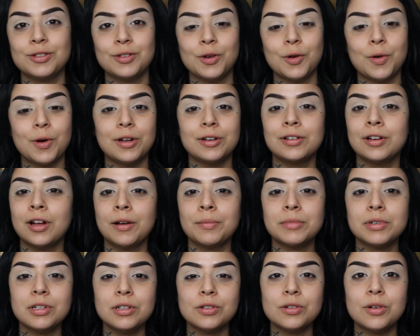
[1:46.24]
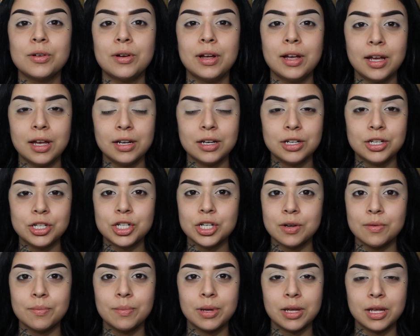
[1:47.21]
So now I'm gonna go ahead and
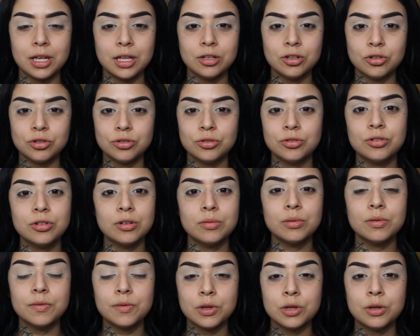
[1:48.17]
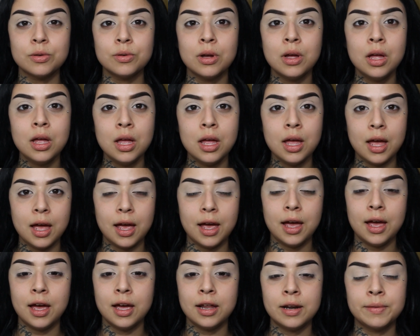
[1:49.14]
jump into the review,
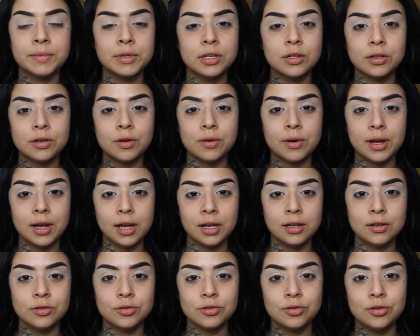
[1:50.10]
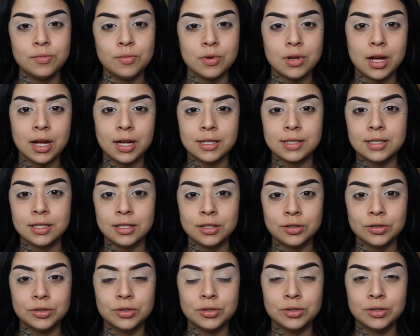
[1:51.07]
and I'm gonna go ahead and zoom you guys
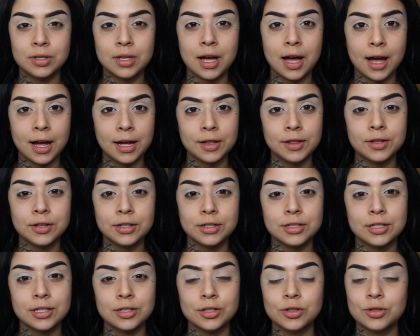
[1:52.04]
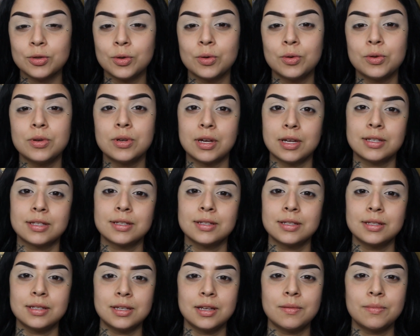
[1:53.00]
into the eye look just so you guys
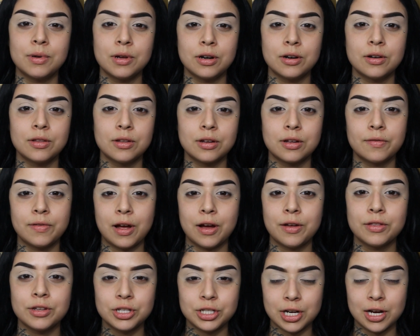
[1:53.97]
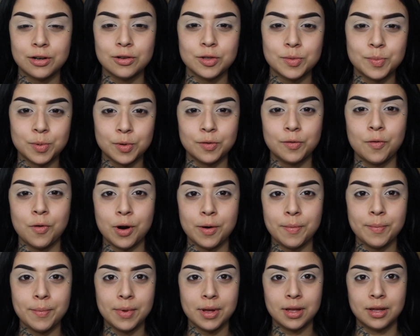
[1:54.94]
can see a better look of how the shadows
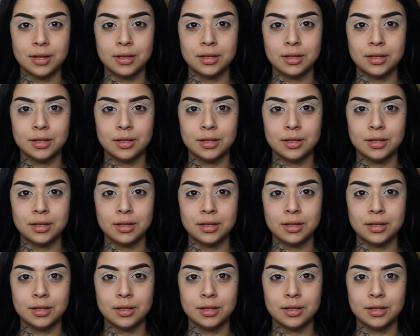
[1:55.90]
perform.